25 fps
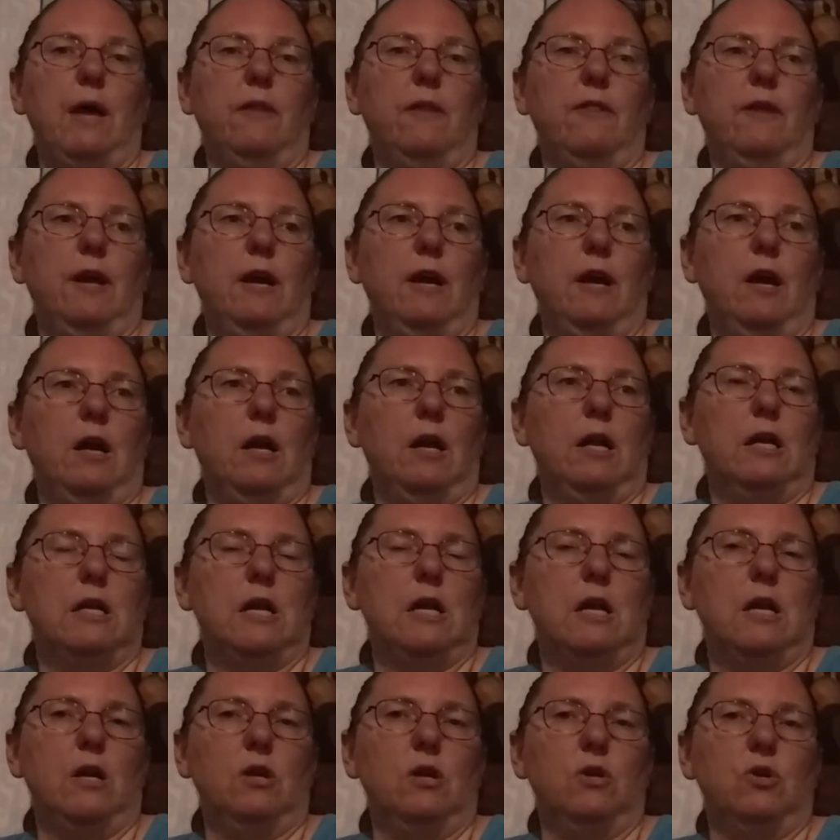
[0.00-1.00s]
I think I got it
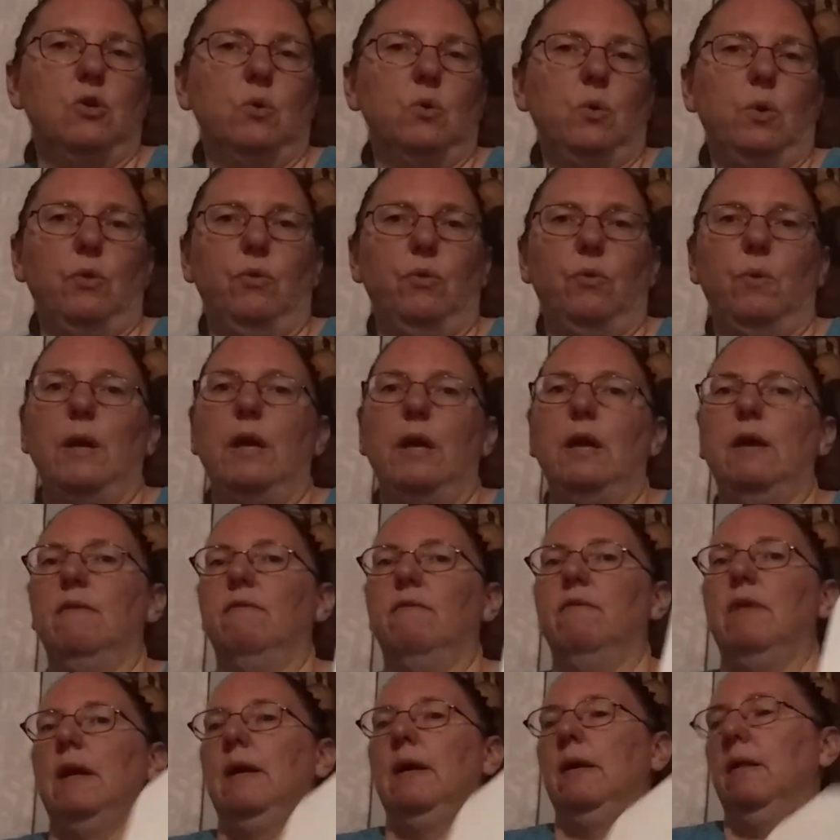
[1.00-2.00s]
done in two or three
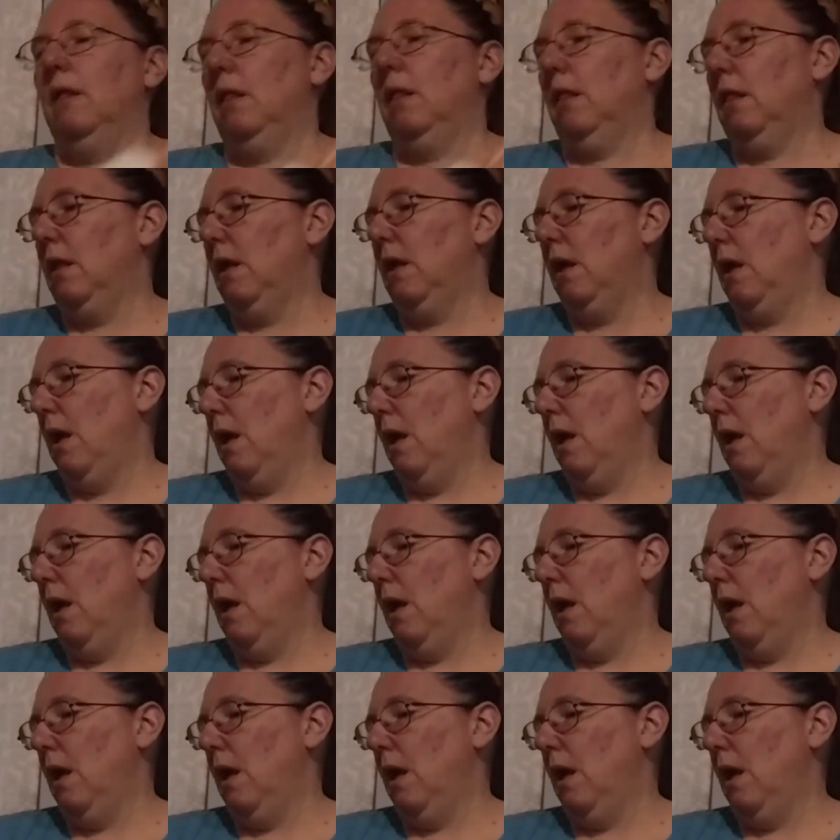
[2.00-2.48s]
evenings.